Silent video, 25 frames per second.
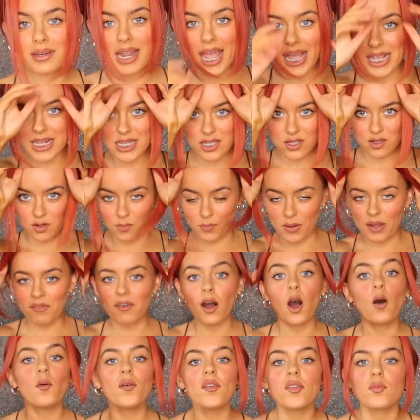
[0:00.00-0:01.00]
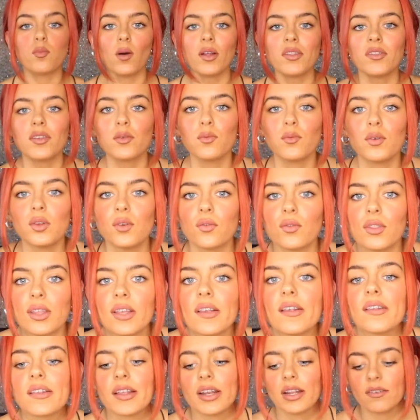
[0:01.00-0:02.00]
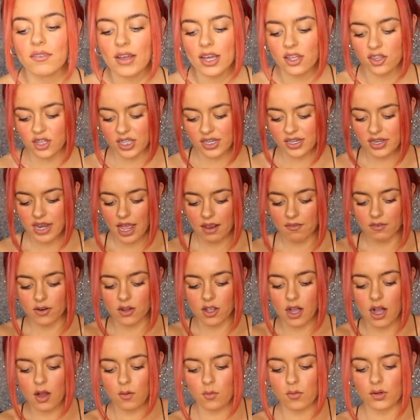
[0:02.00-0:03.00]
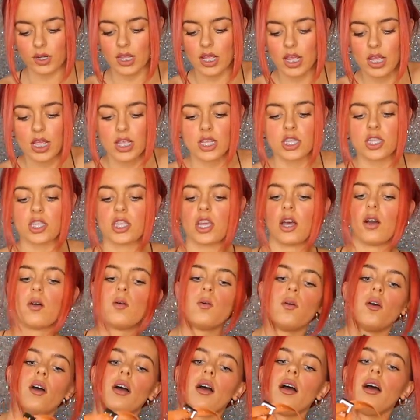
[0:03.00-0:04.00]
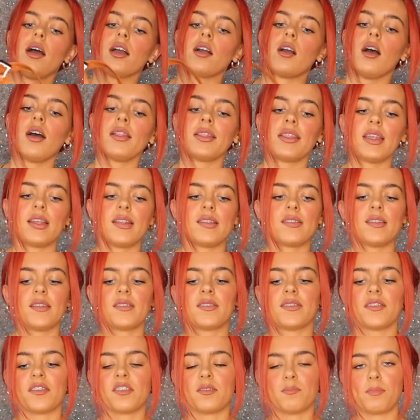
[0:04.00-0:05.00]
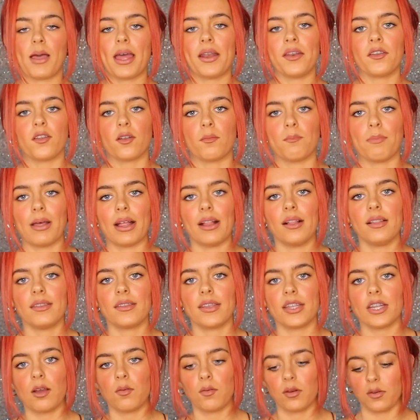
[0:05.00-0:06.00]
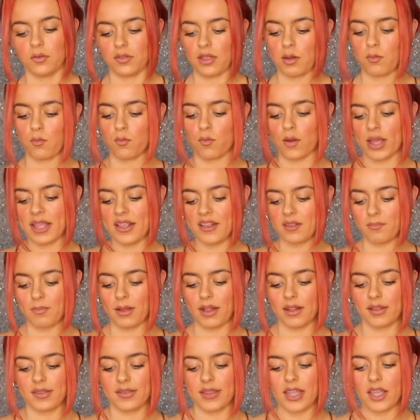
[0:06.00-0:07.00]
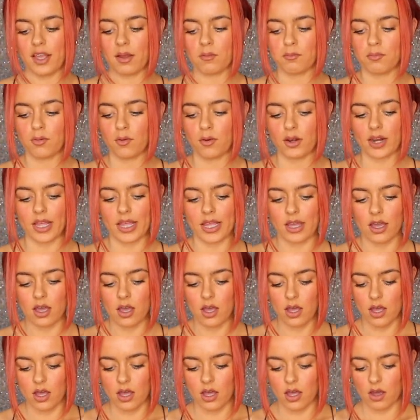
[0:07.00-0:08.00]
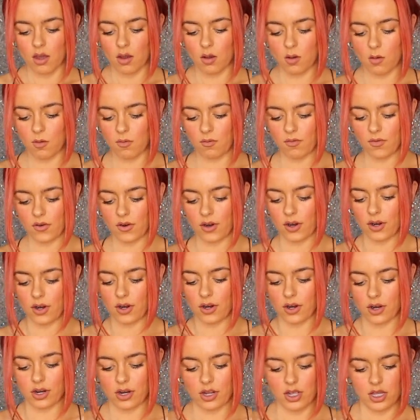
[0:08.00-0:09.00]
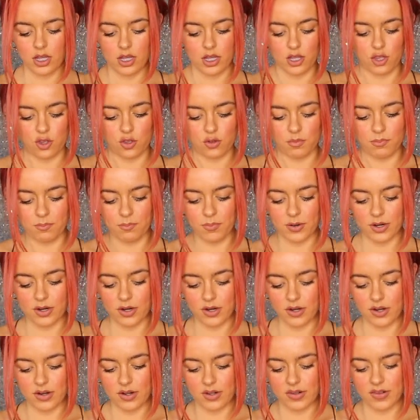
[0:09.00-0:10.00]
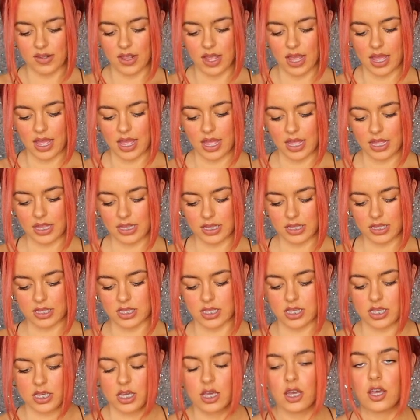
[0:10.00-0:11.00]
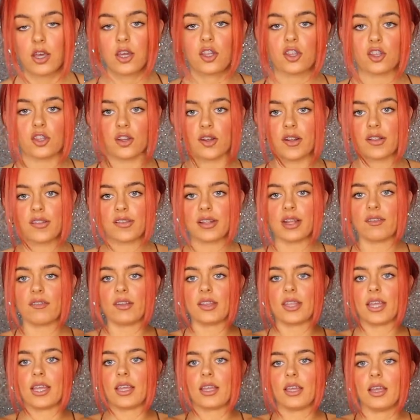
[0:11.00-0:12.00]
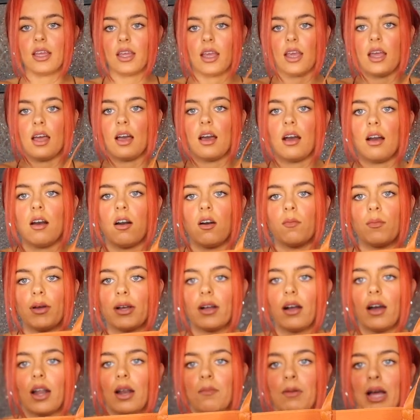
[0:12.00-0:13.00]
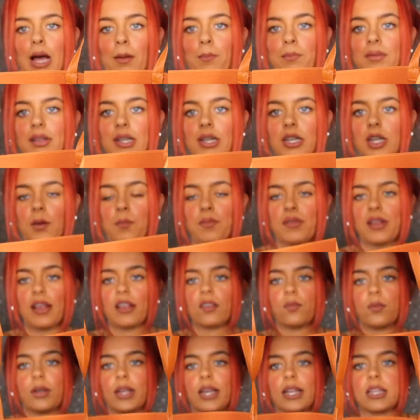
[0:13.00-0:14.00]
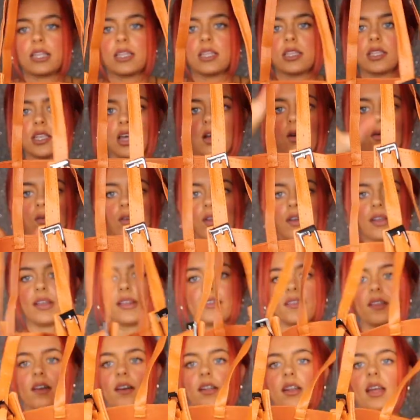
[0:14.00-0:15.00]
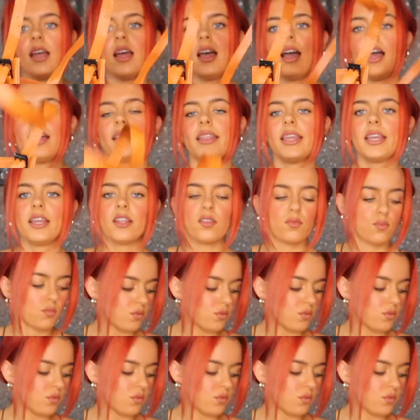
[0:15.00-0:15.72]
next up, I've always wanted one of these and I've actually never got one. So I got this suspender belt, you know, one of them waist belts that you can put like over jumpers and shirts and everything. Oh my God, I'm absolutely obsessed with it. It's so nice on. I think it's